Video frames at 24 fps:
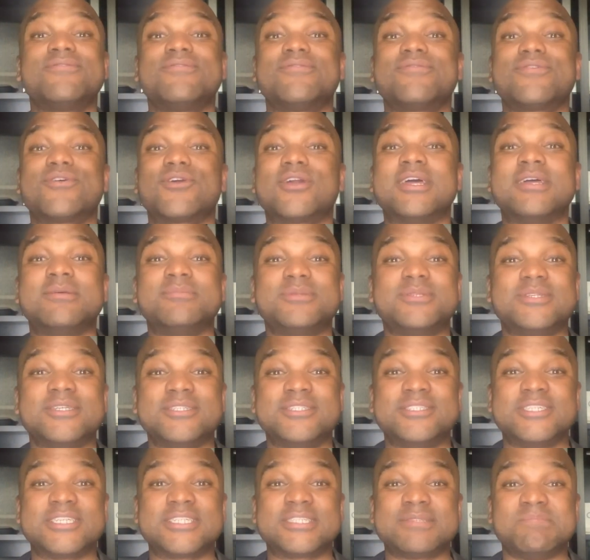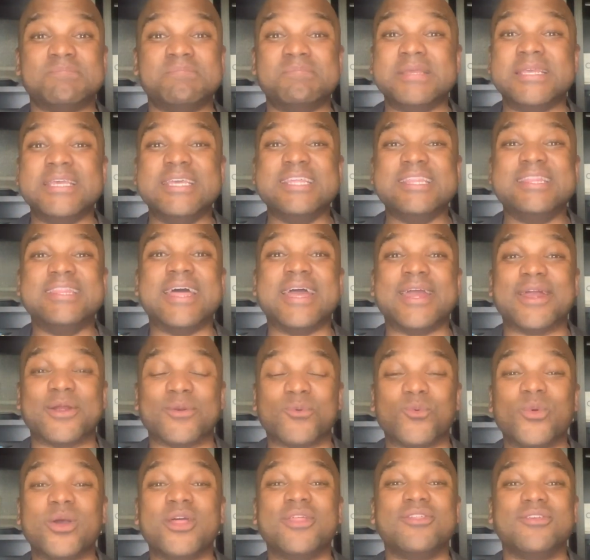for him to just be there
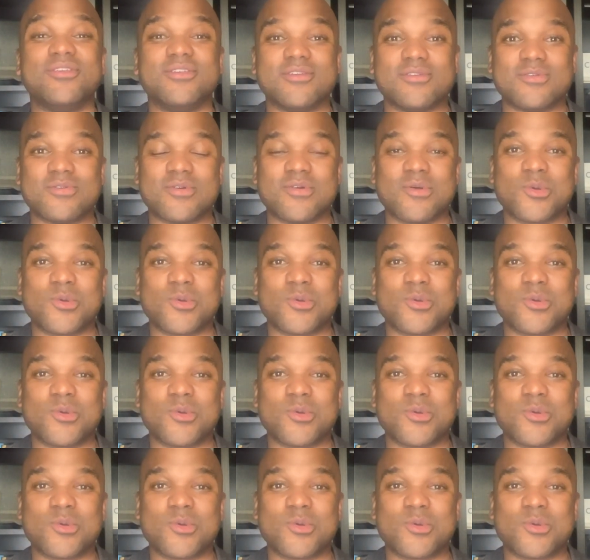with you?